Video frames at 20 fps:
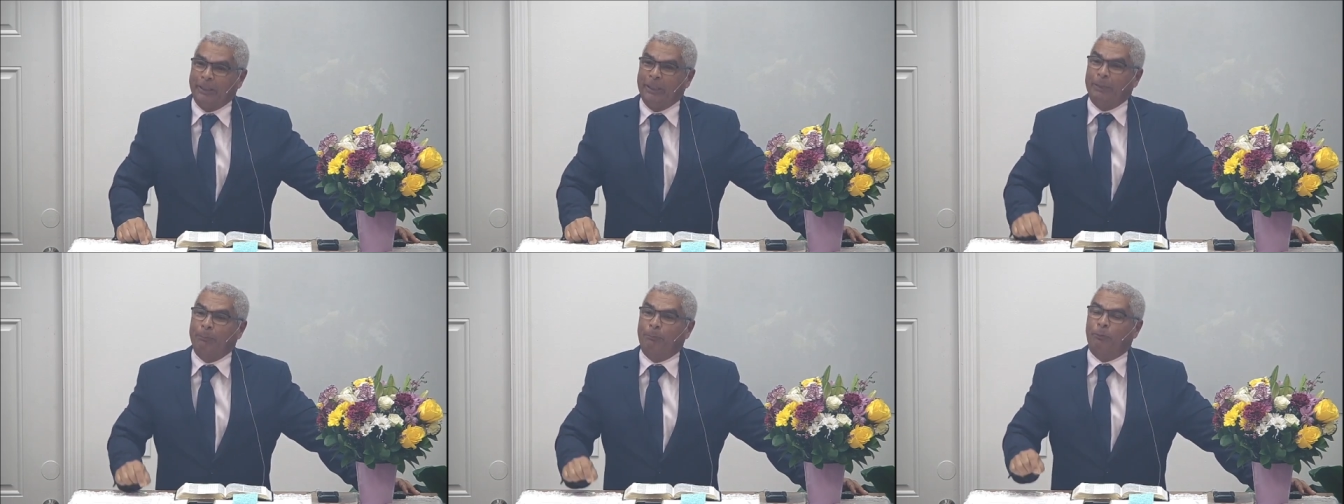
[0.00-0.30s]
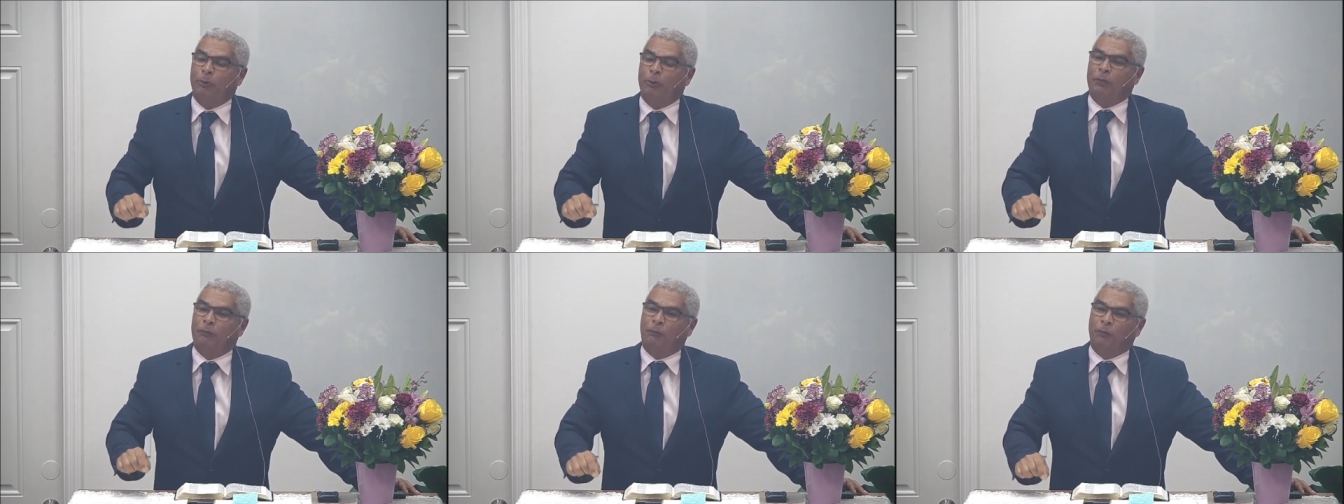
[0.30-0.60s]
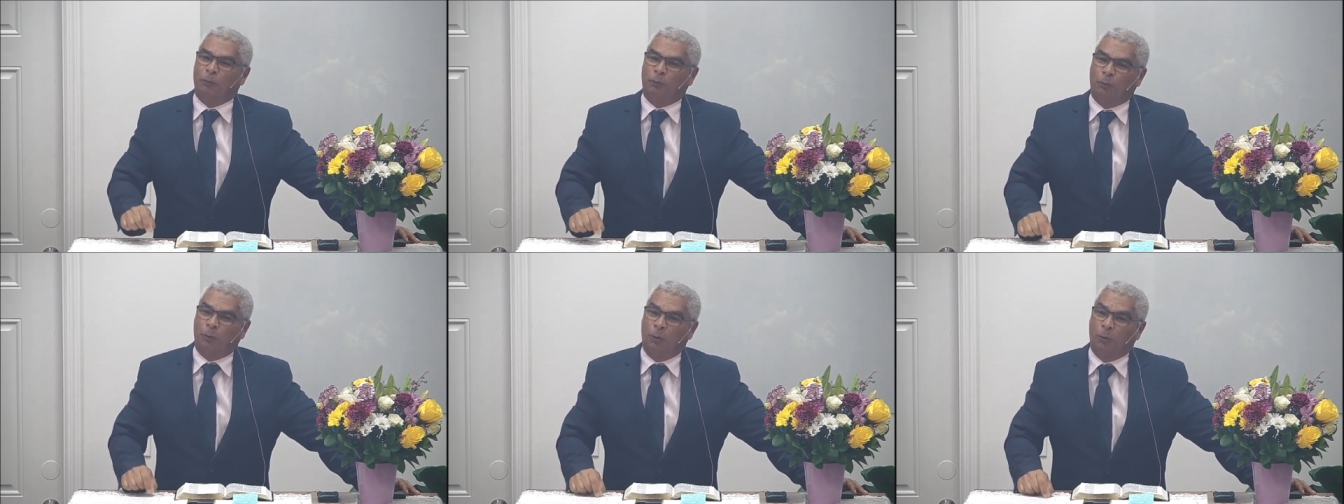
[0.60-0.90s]
He is the
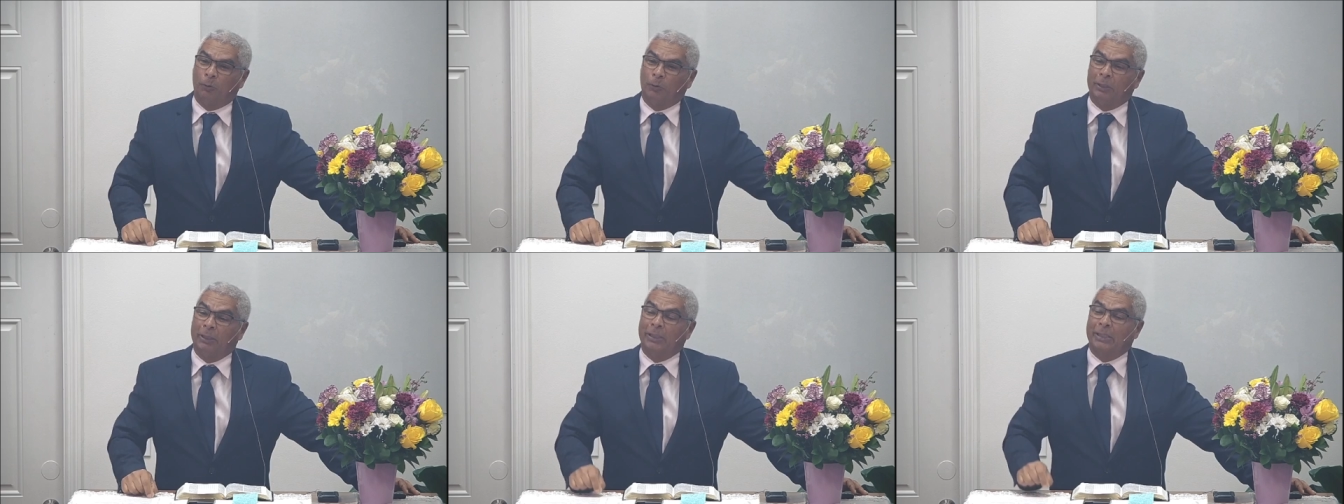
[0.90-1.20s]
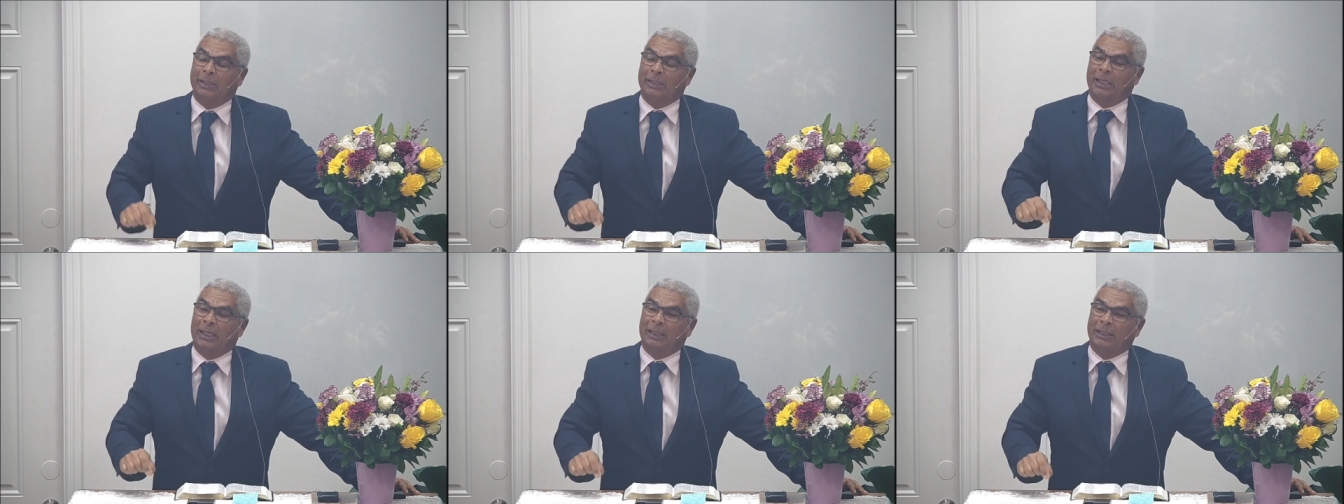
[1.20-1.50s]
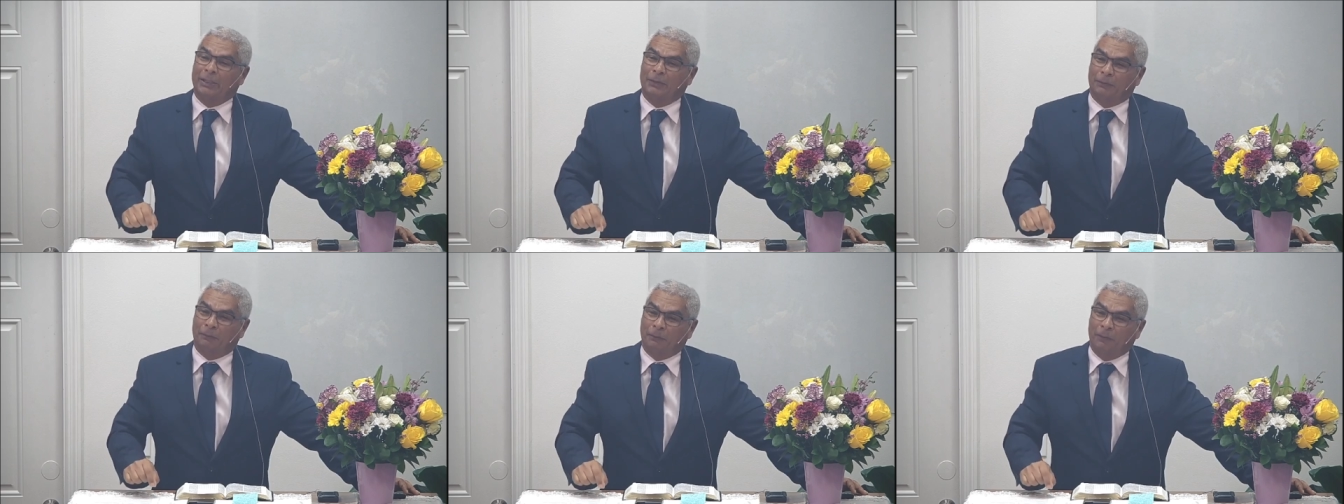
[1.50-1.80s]
one who
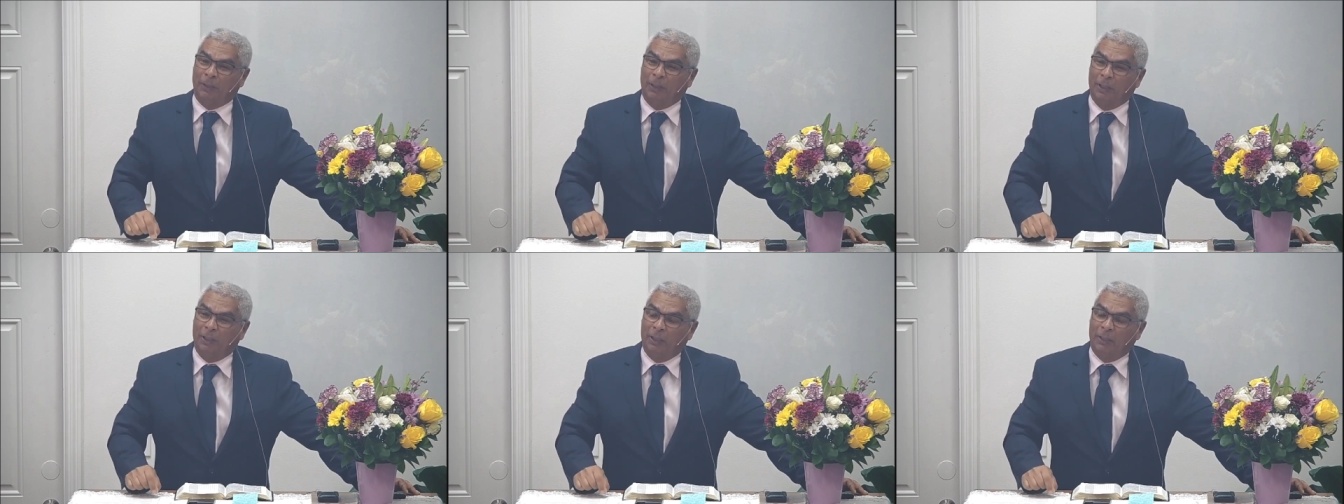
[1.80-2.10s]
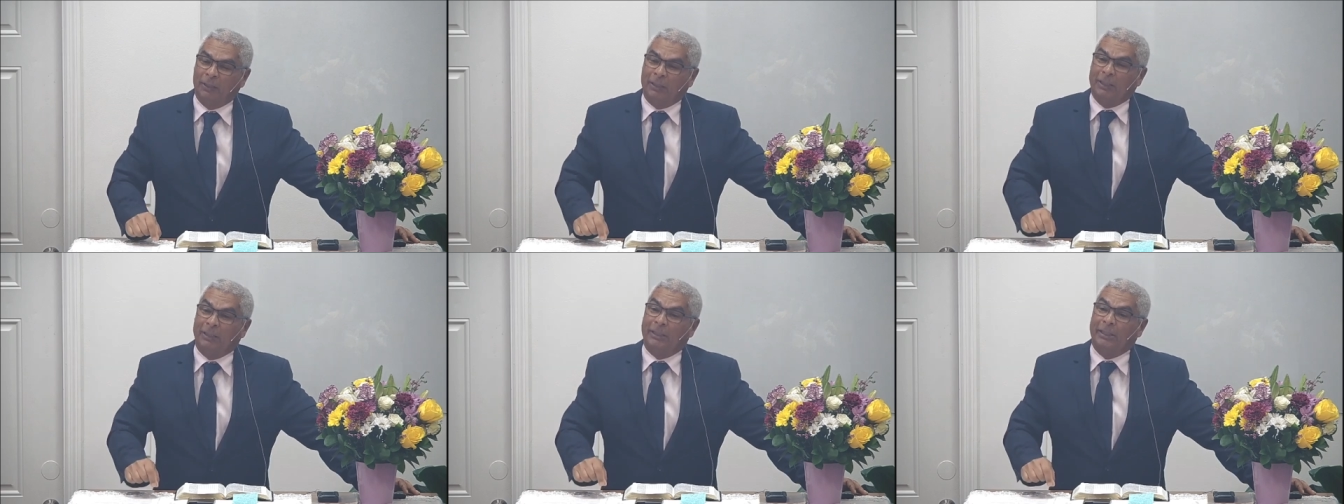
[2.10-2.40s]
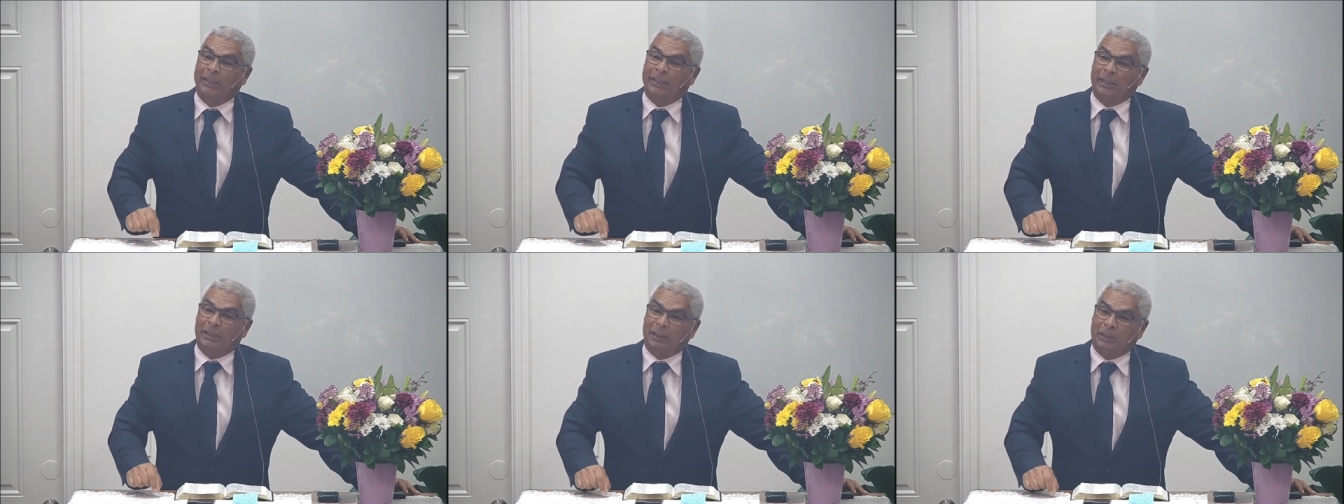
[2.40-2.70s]
washed you, and
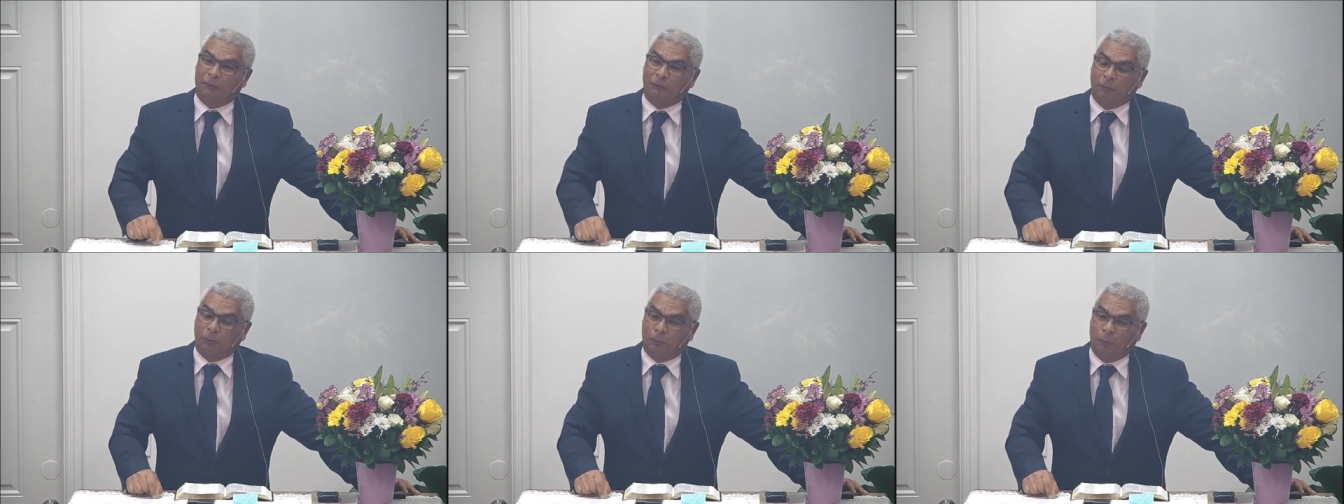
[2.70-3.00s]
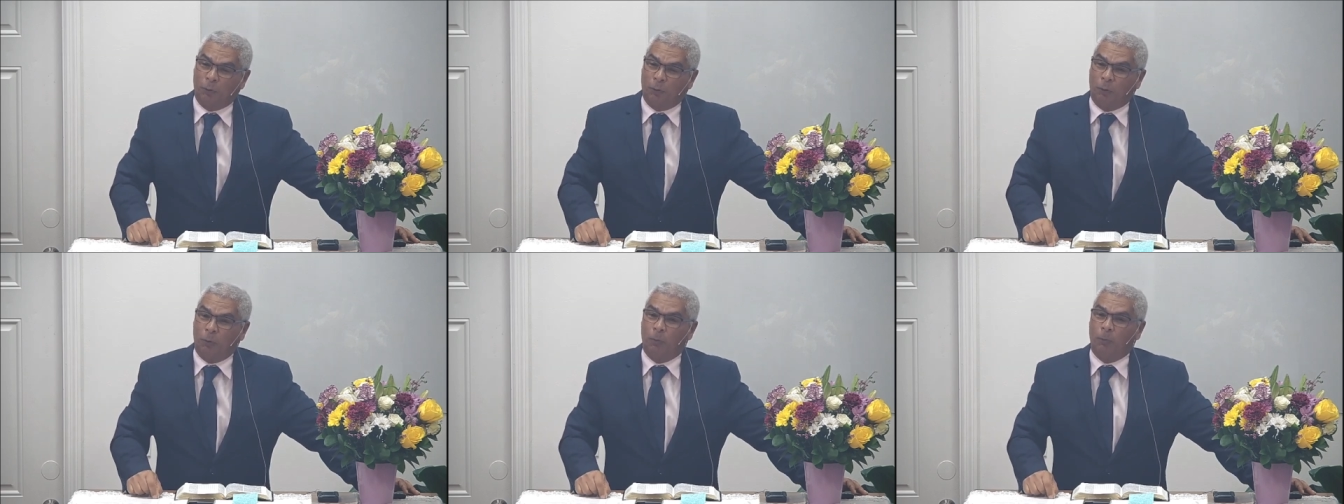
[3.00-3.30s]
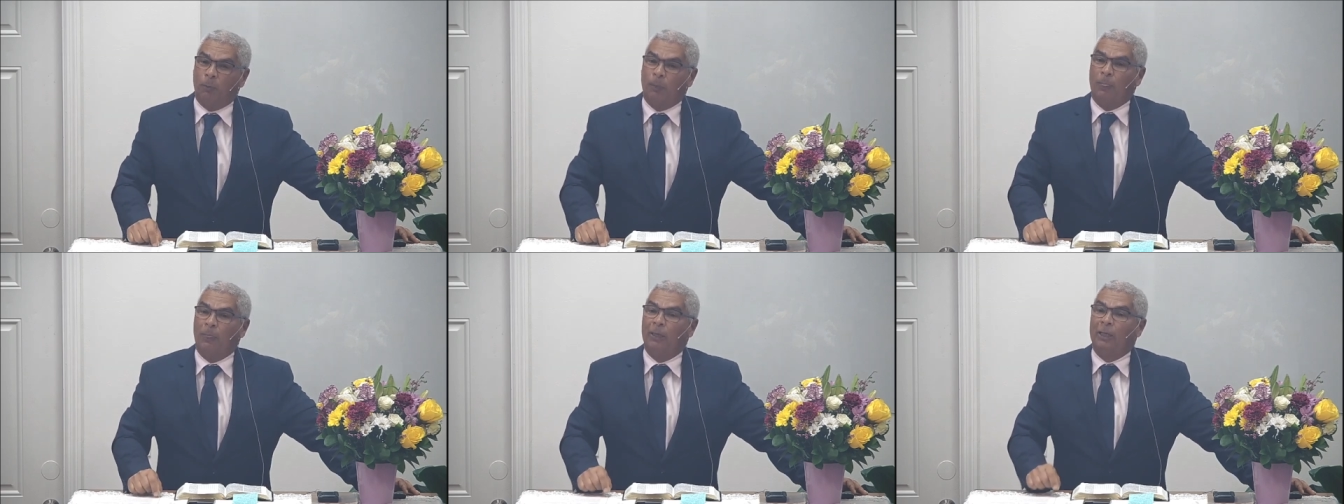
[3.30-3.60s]
purified you,
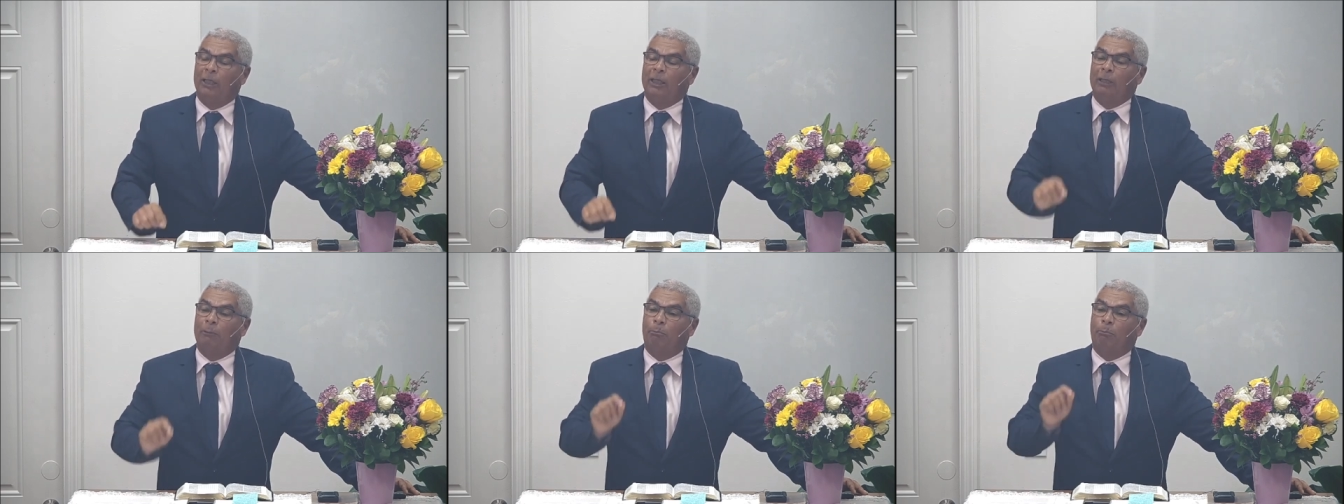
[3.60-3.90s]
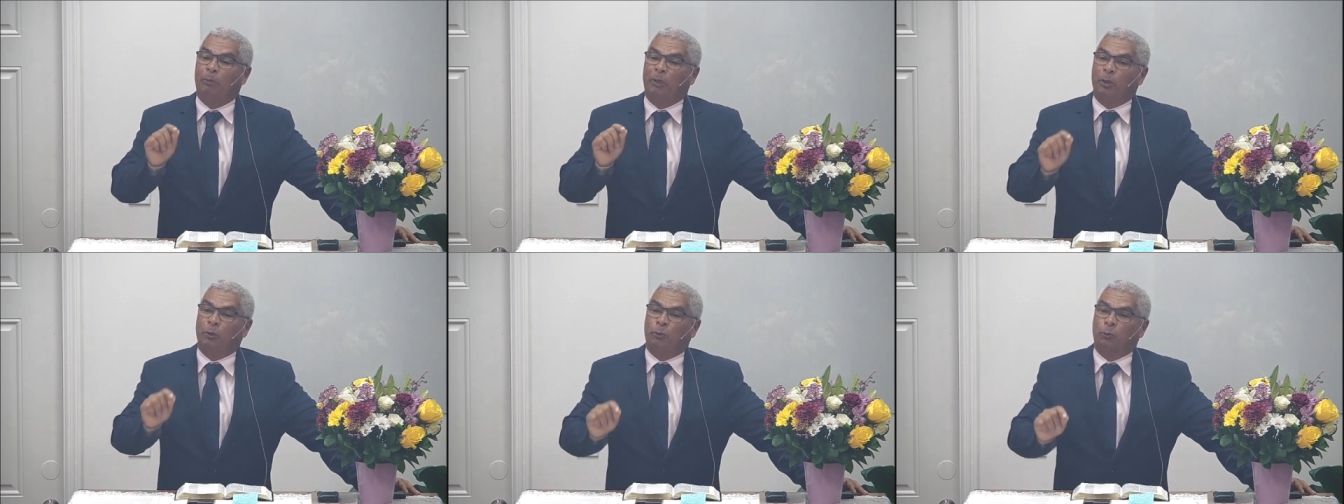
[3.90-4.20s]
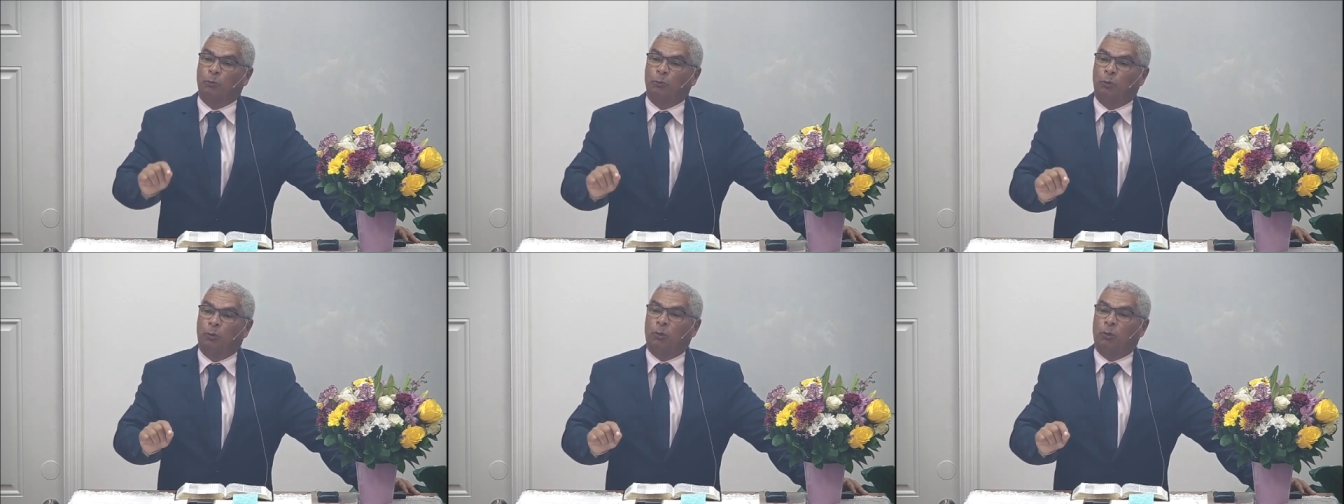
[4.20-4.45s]
and sanctified you,